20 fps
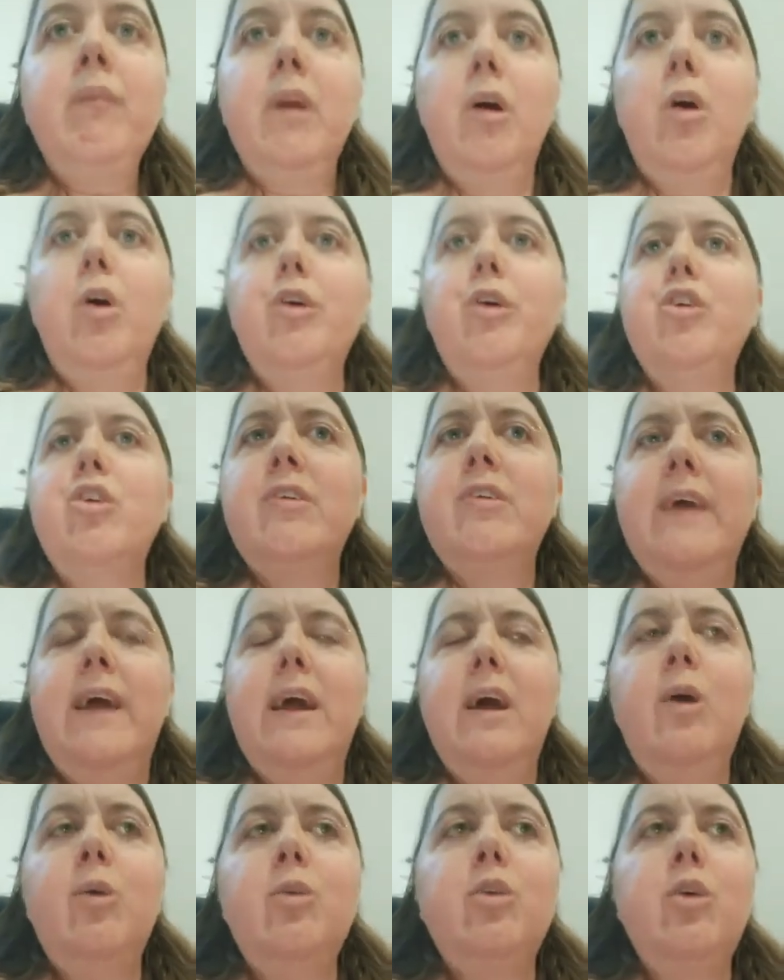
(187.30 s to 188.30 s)

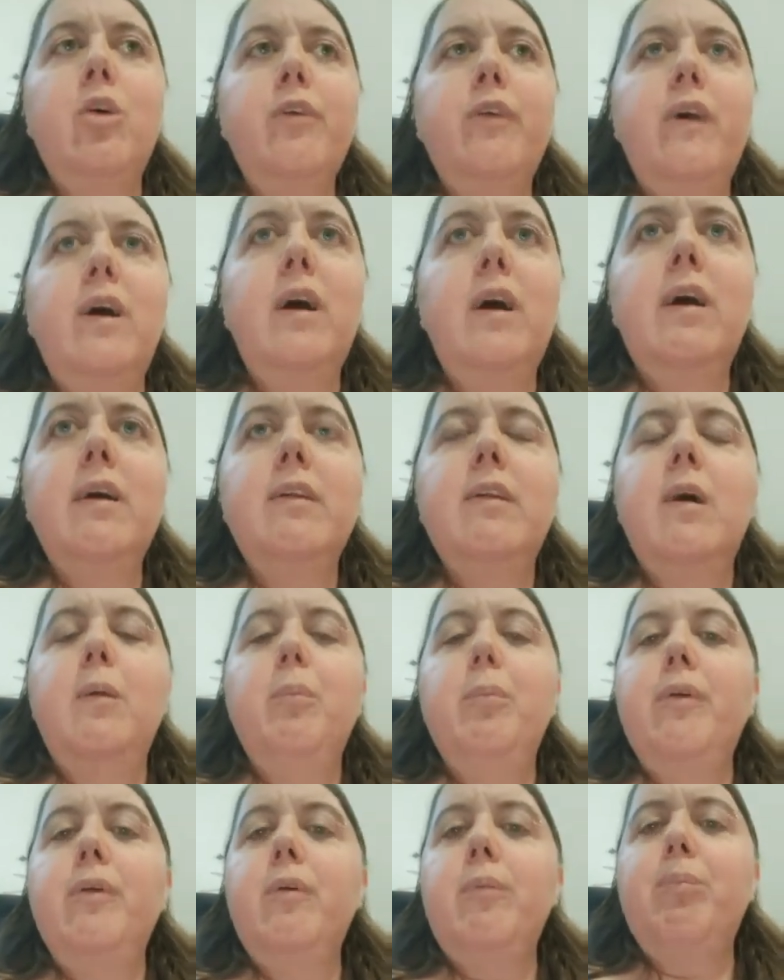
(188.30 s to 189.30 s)
ultrasound or the
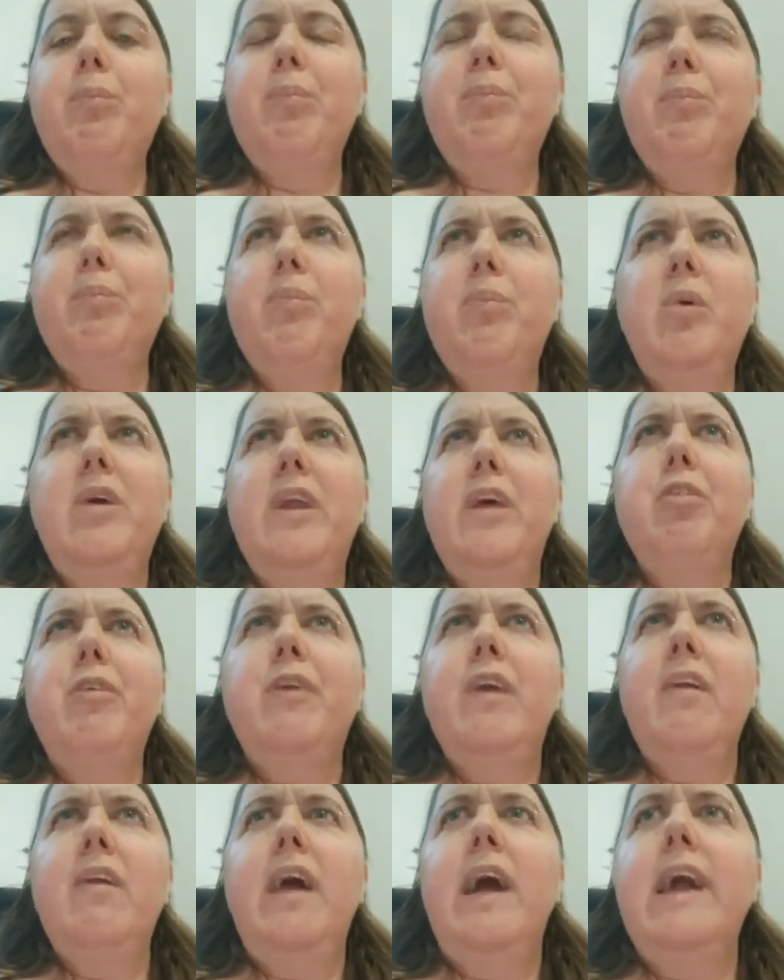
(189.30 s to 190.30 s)
blue, whatever,
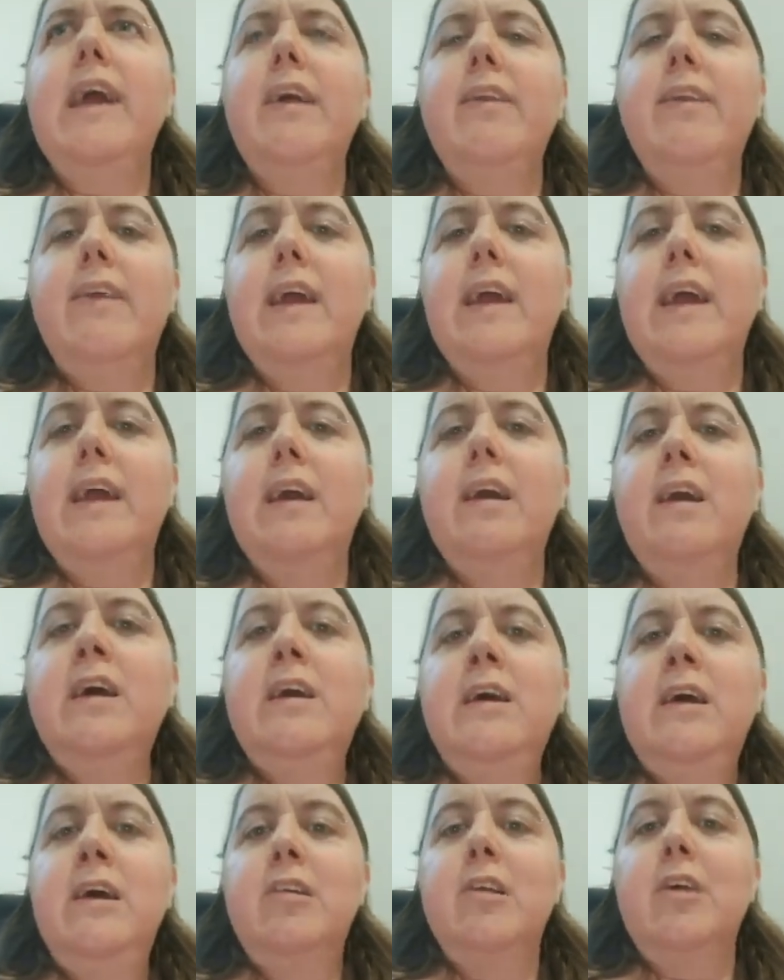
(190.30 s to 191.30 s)
the light thing
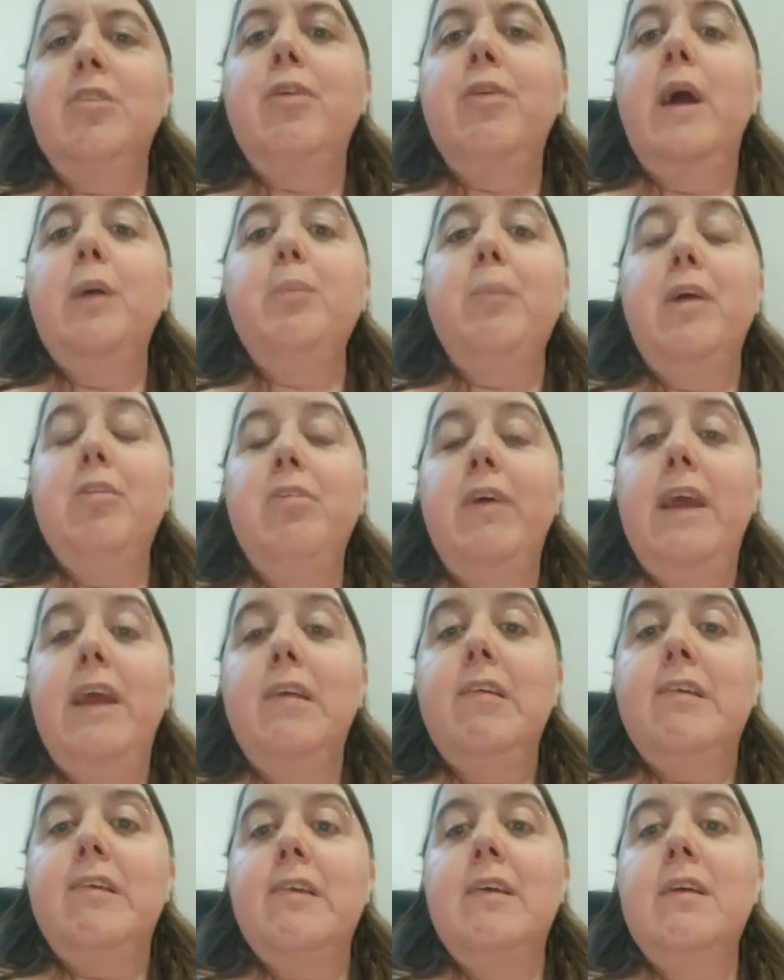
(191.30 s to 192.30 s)
to find my
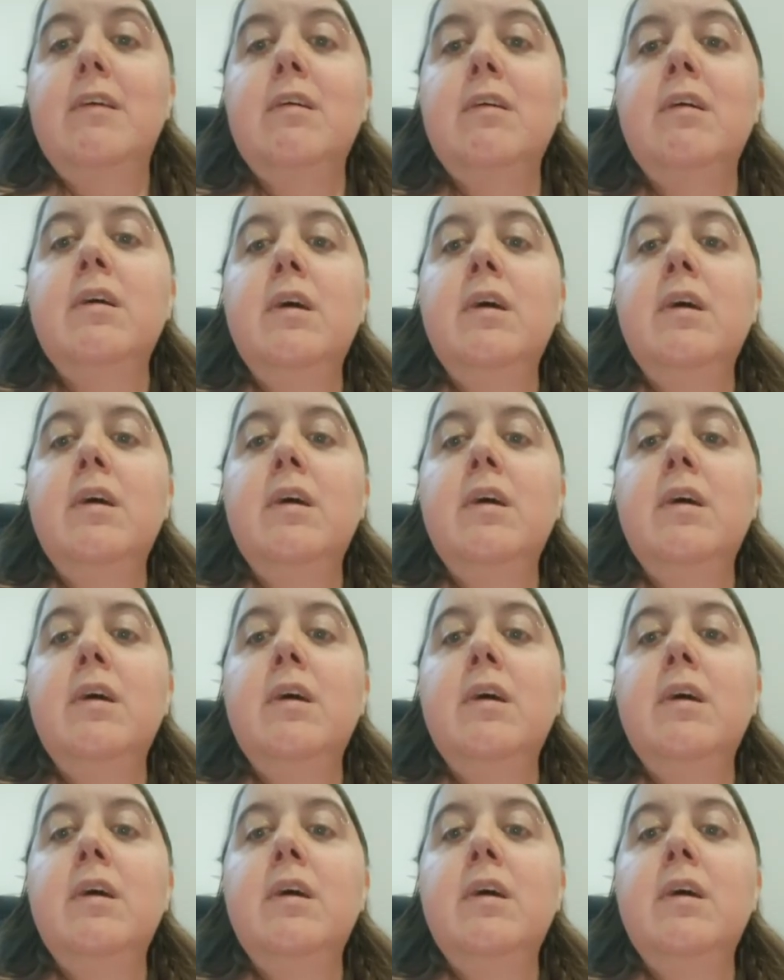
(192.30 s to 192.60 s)
veins.